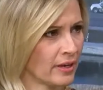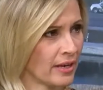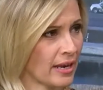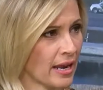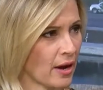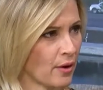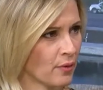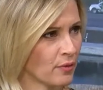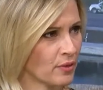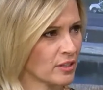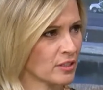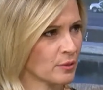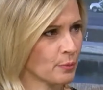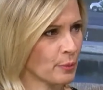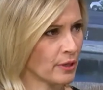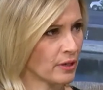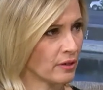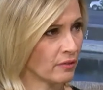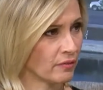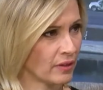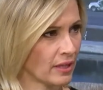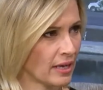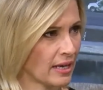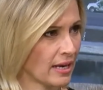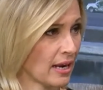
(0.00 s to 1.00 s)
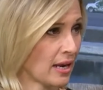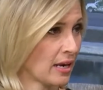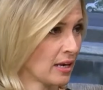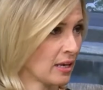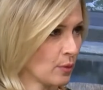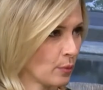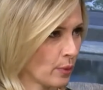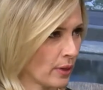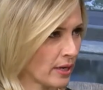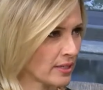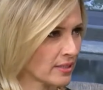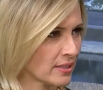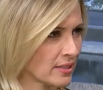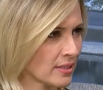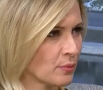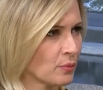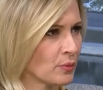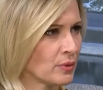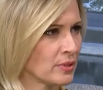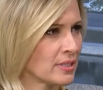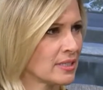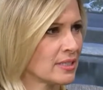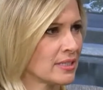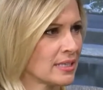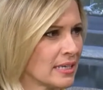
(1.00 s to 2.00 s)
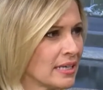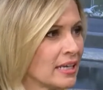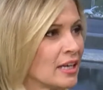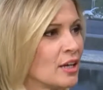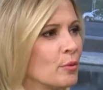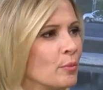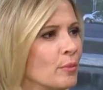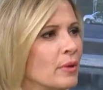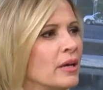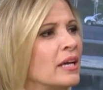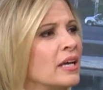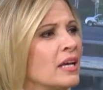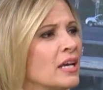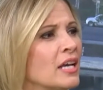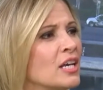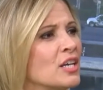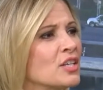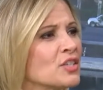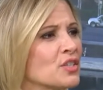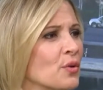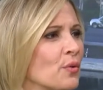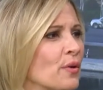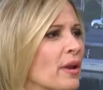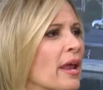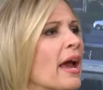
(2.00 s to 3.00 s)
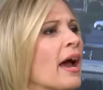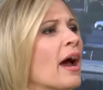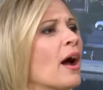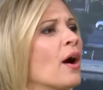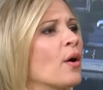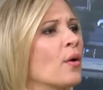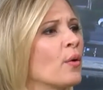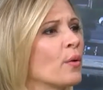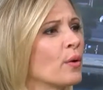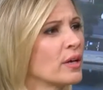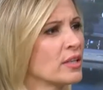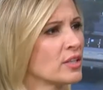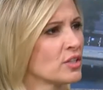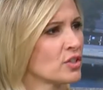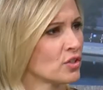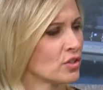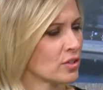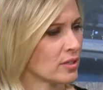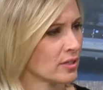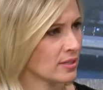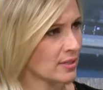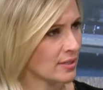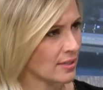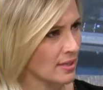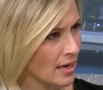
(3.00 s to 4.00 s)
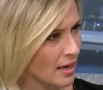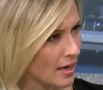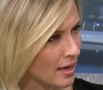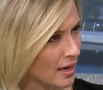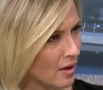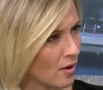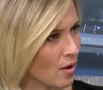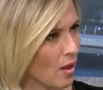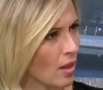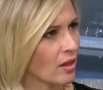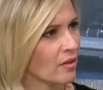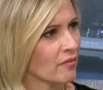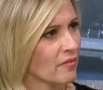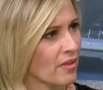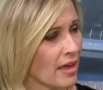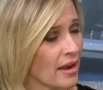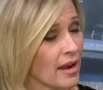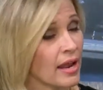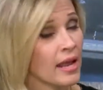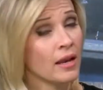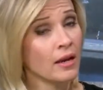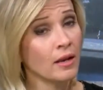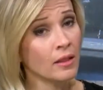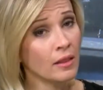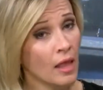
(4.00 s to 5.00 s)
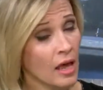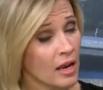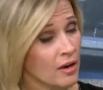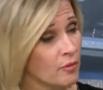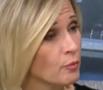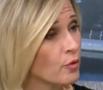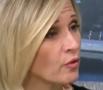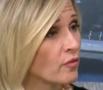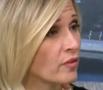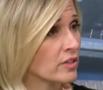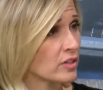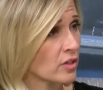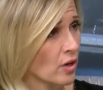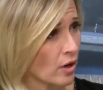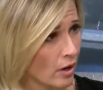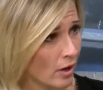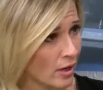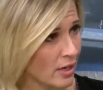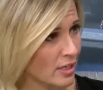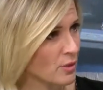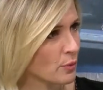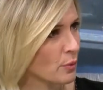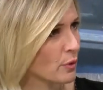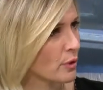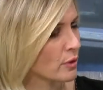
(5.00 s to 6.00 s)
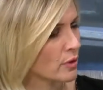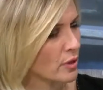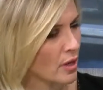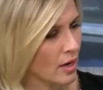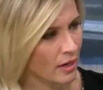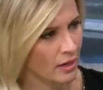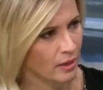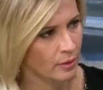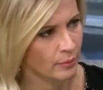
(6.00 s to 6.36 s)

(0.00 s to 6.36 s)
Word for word: now at the speed of light, anyways. It would seem. Yes. So now it's just taking all of that and a lot of moving targets when you you're talking